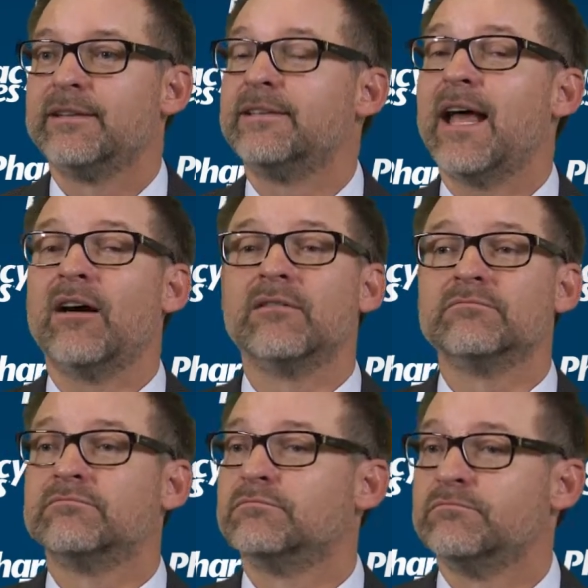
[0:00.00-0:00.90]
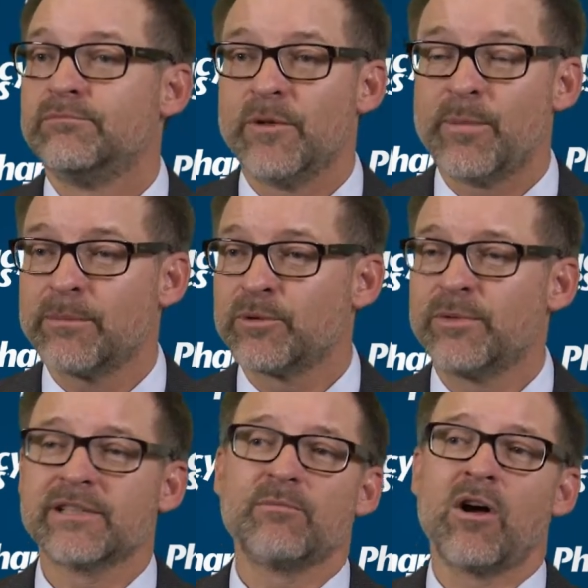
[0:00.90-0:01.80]
Now, the
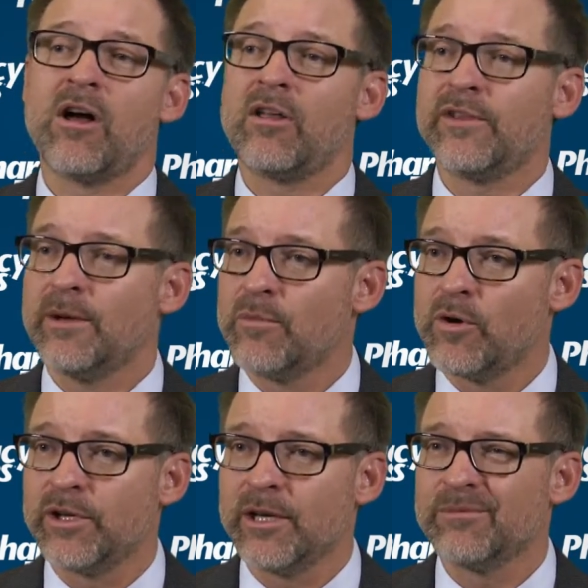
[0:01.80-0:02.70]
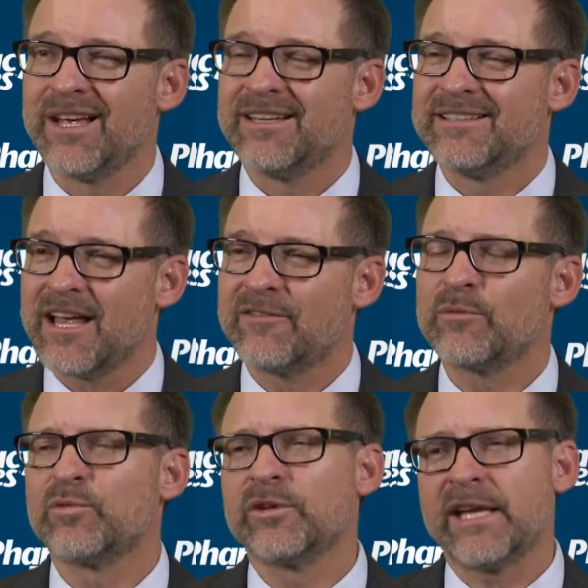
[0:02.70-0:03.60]
Pepto-Bismol, the Imodium, none of
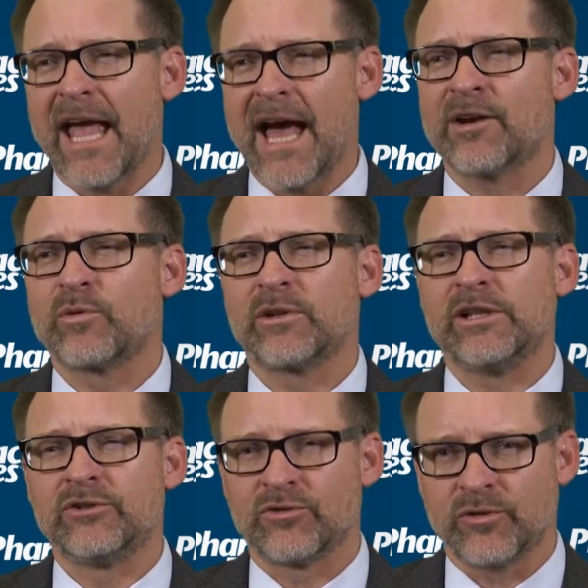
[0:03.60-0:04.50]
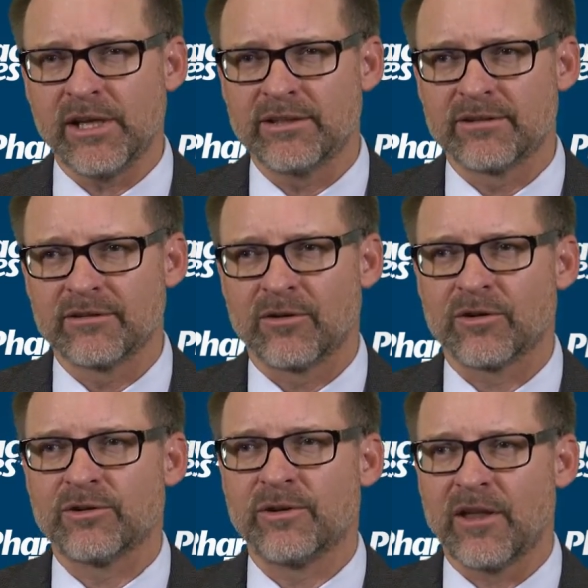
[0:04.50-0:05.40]
them really adequately treat
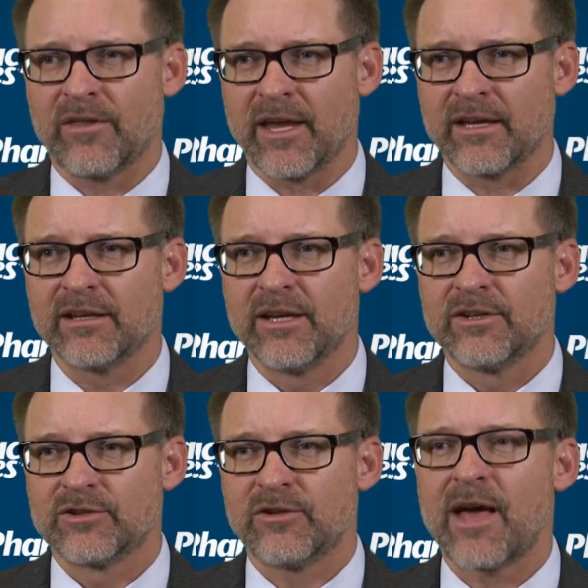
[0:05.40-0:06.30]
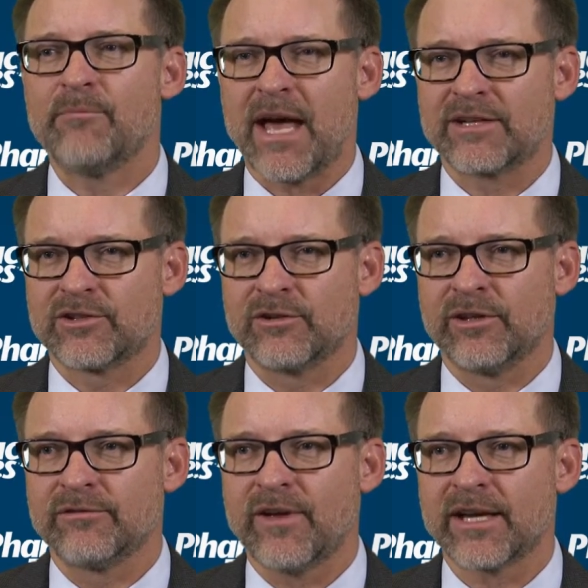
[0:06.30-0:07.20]
or do anything to that
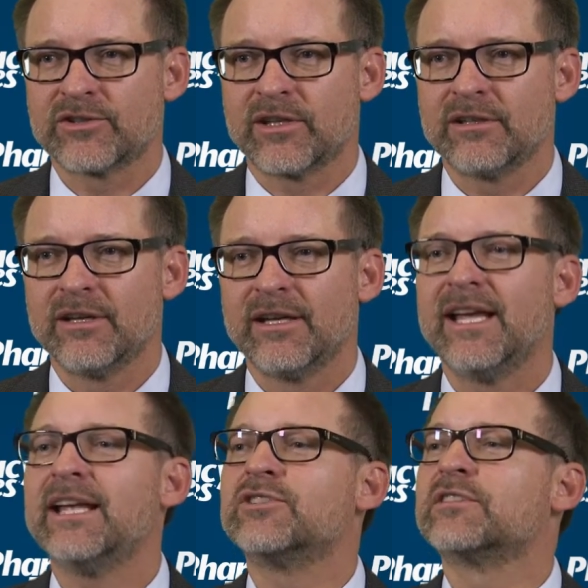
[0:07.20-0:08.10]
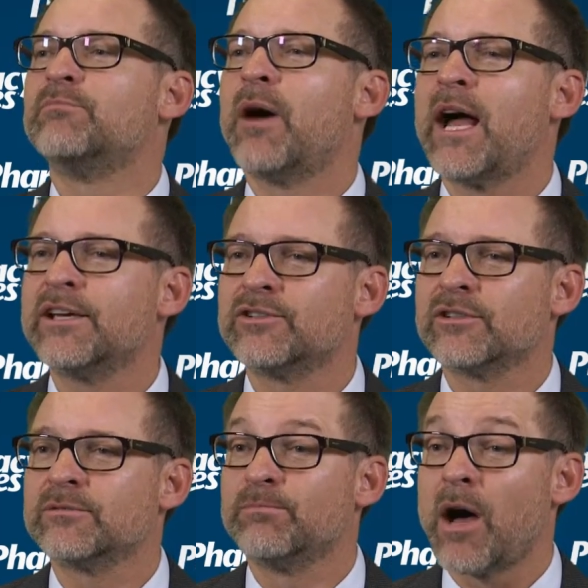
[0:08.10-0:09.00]
bacterial infection. It just buys
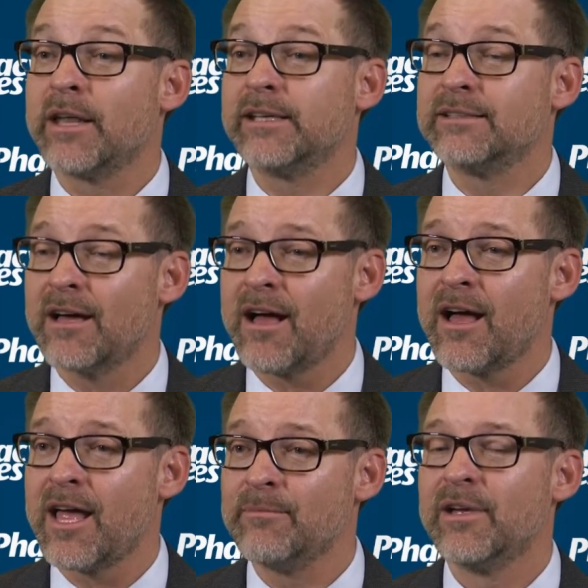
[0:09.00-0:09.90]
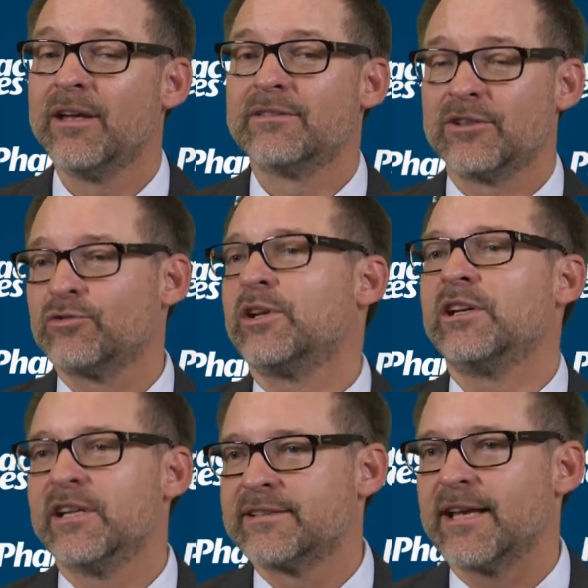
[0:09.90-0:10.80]
your body time to treat
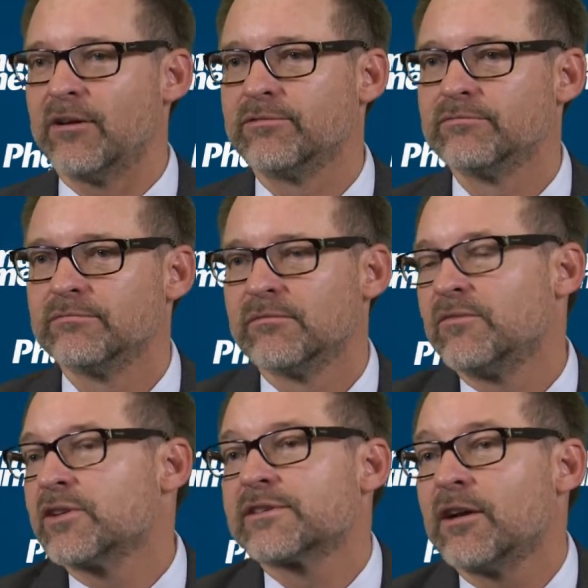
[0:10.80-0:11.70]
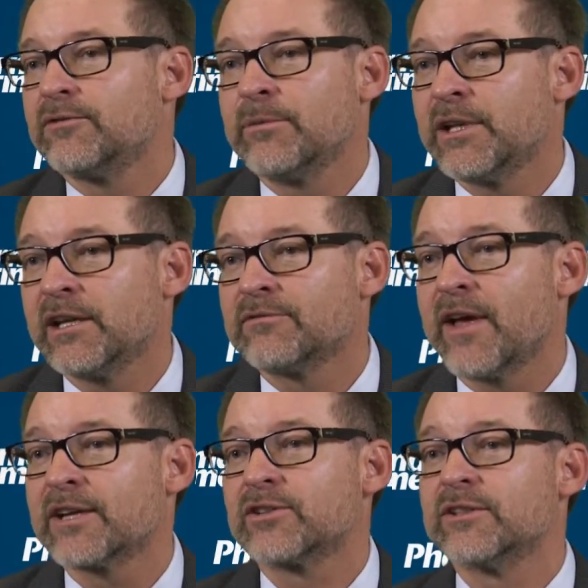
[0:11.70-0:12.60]
it itself. They're self-limiting
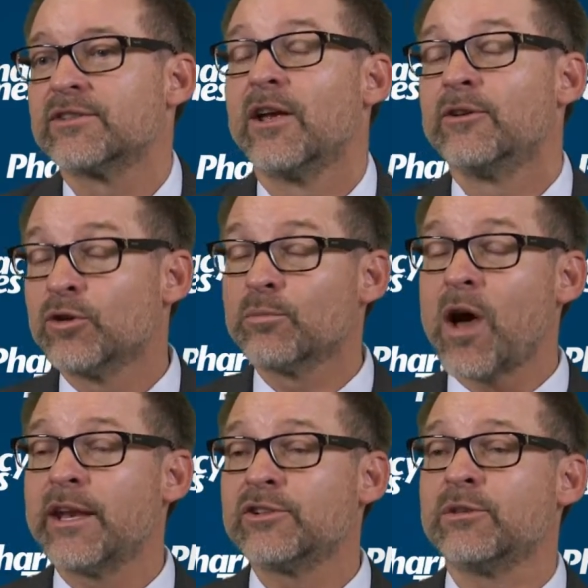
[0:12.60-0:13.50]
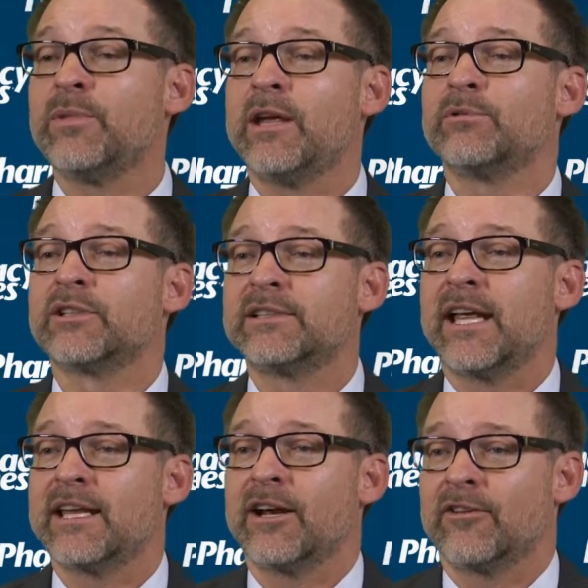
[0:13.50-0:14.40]
infections. Your body should be able to
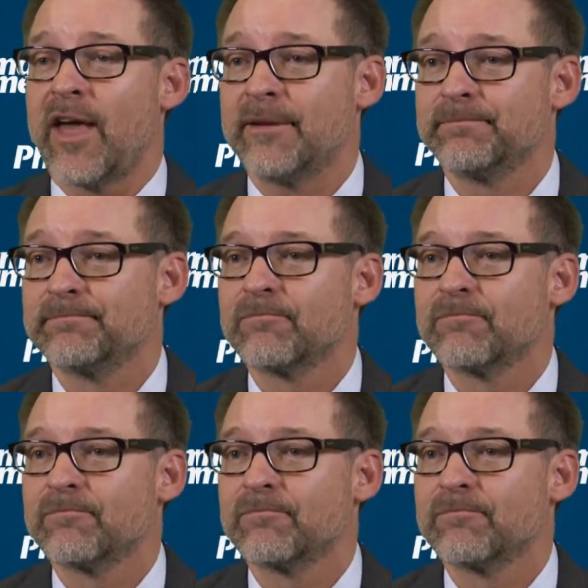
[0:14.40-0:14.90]
take care of that.